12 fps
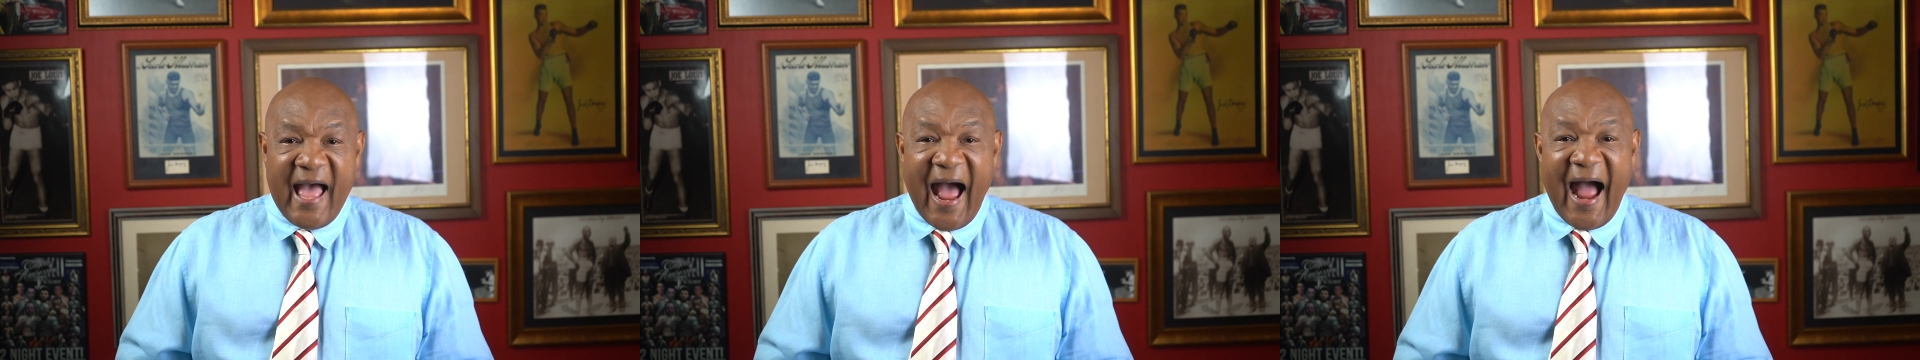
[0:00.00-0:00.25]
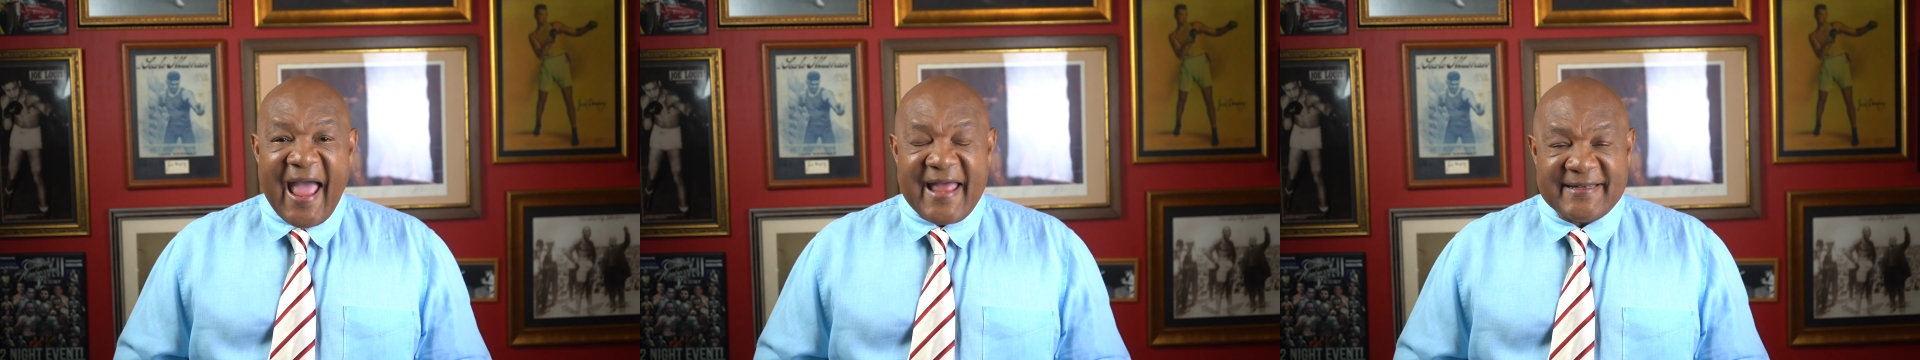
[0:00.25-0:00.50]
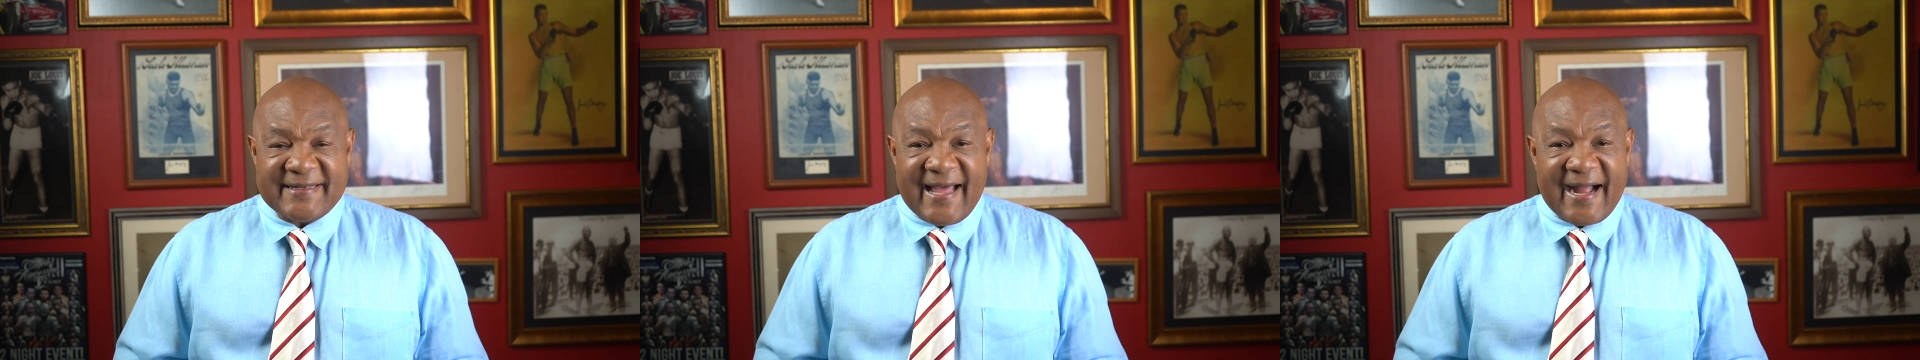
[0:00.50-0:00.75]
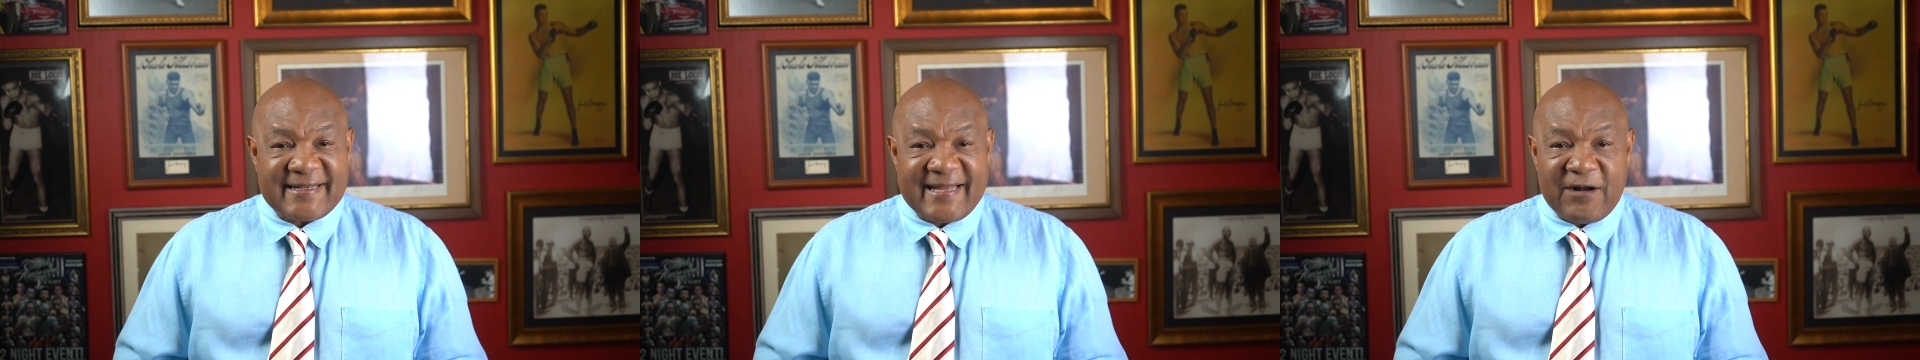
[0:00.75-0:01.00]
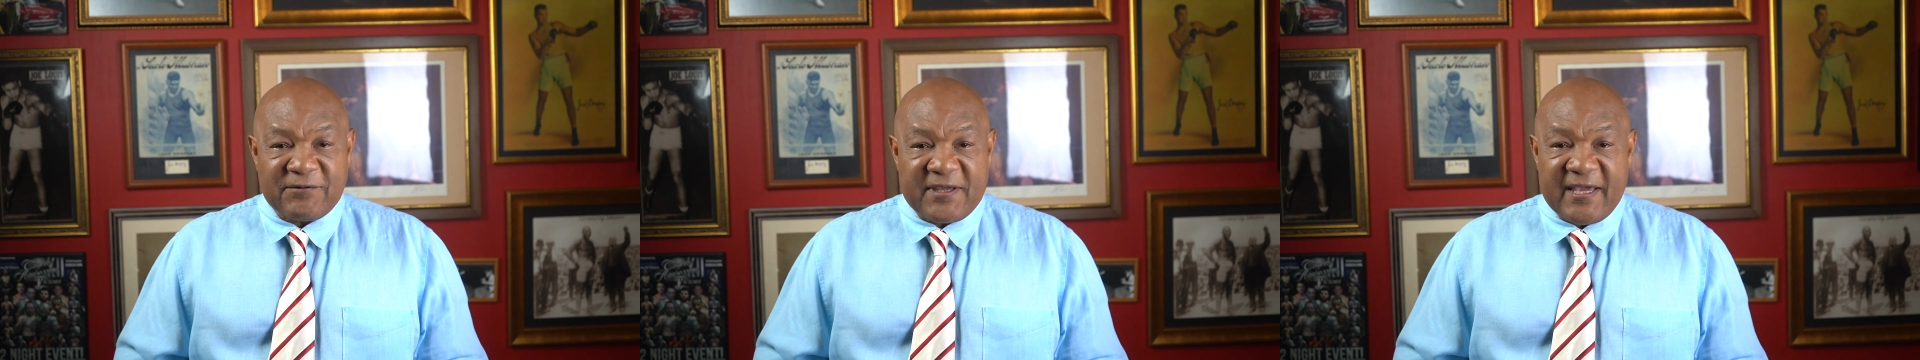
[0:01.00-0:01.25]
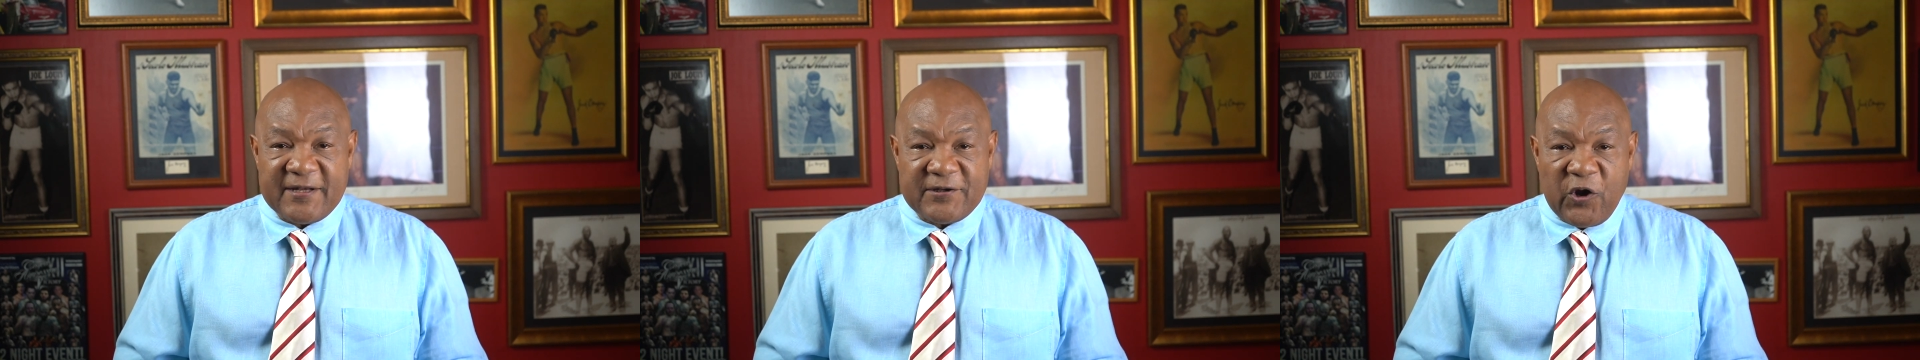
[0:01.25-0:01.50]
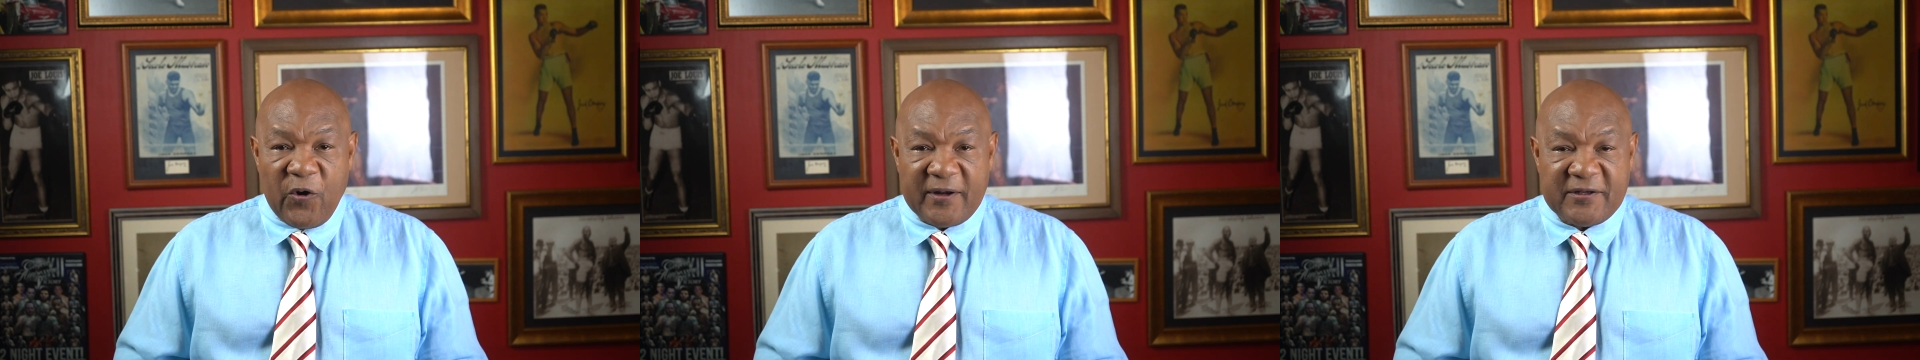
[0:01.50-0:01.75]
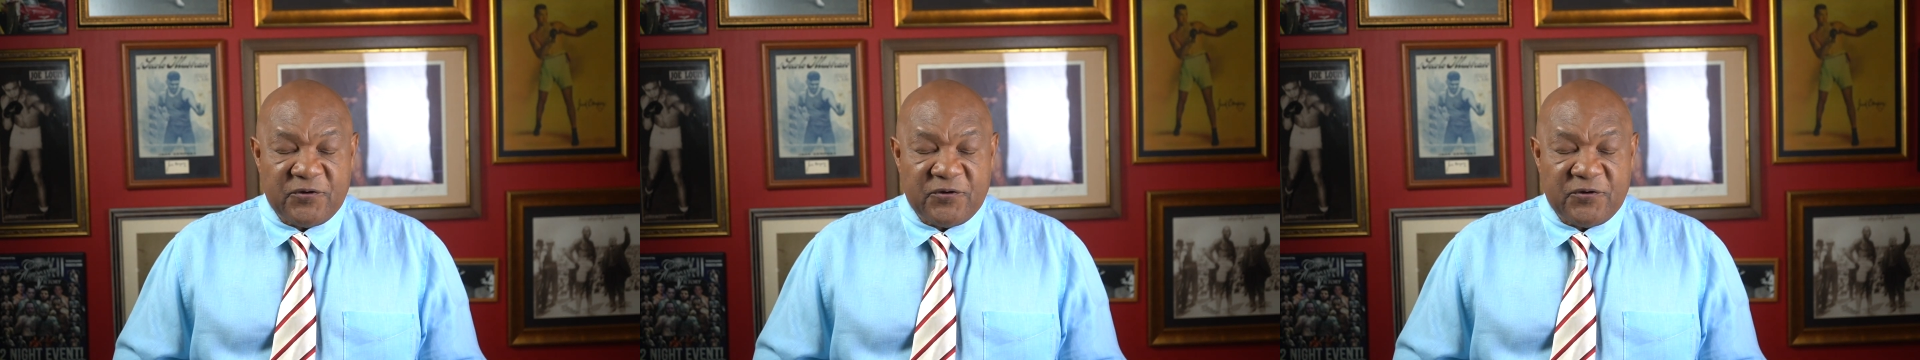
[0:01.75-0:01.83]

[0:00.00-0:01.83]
I had knocked out Ken Norton,